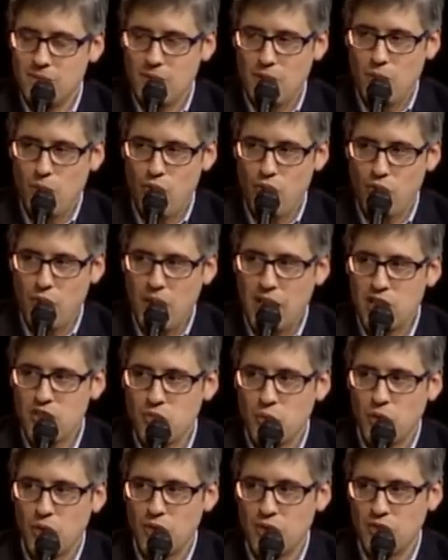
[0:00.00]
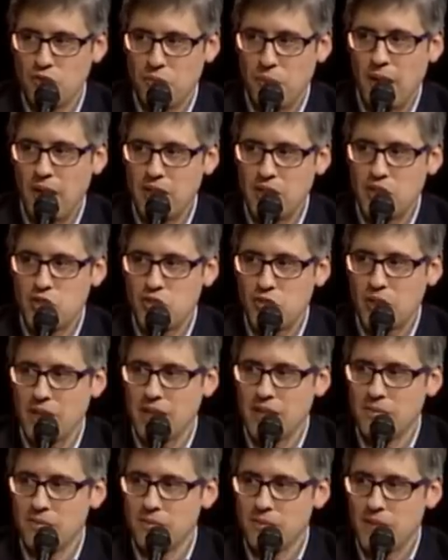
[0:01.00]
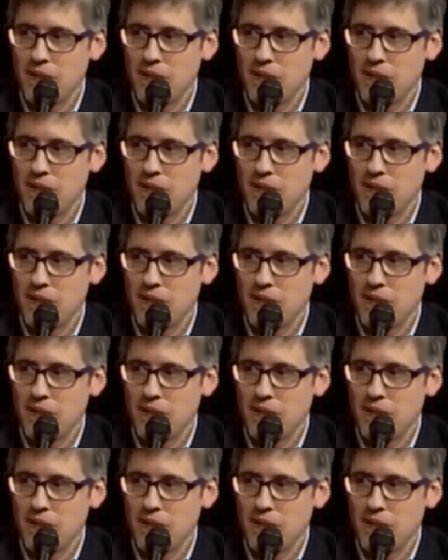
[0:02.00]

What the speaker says: the strange world of punditry.